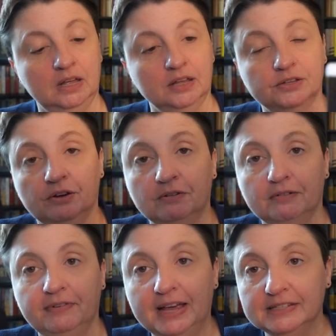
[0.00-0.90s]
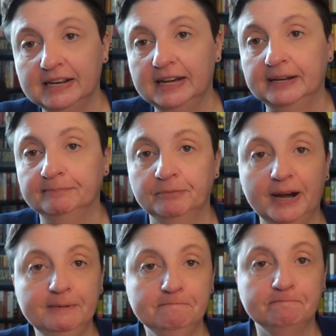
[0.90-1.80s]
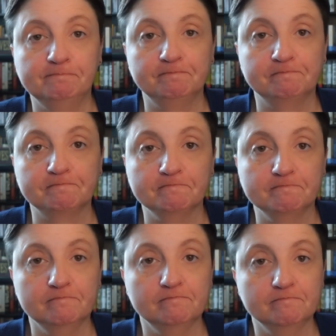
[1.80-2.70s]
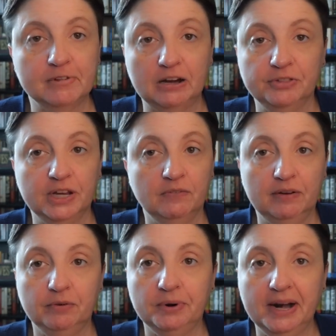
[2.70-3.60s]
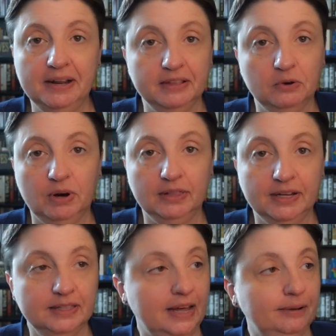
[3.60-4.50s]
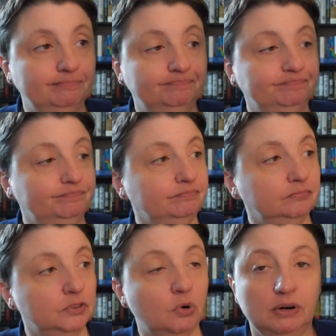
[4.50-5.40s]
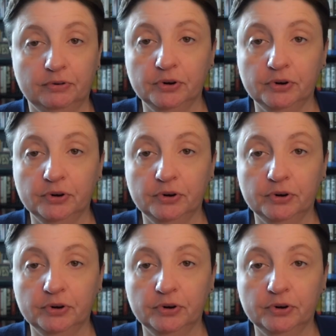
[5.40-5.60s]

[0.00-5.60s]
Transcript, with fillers: So, fascinating, right? I don't think I've ever read anything quite like that, or have